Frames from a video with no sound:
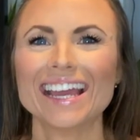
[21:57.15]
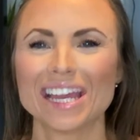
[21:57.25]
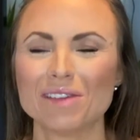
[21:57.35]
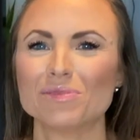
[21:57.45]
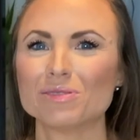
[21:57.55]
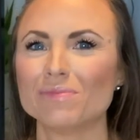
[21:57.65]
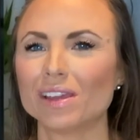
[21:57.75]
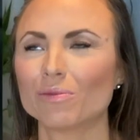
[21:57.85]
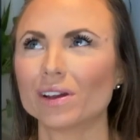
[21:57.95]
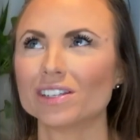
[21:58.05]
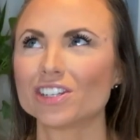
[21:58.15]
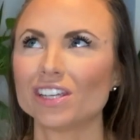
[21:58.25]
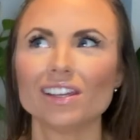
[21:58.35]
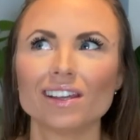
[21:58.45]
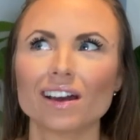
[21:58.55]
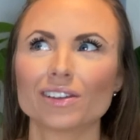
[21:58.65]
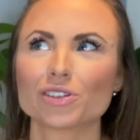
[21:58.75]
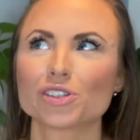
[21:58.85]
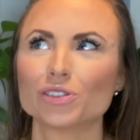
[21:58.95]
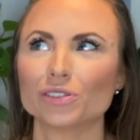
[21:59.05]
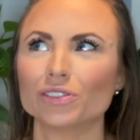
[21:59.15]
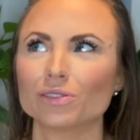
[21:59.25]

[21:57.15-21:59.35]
him to me when she understood,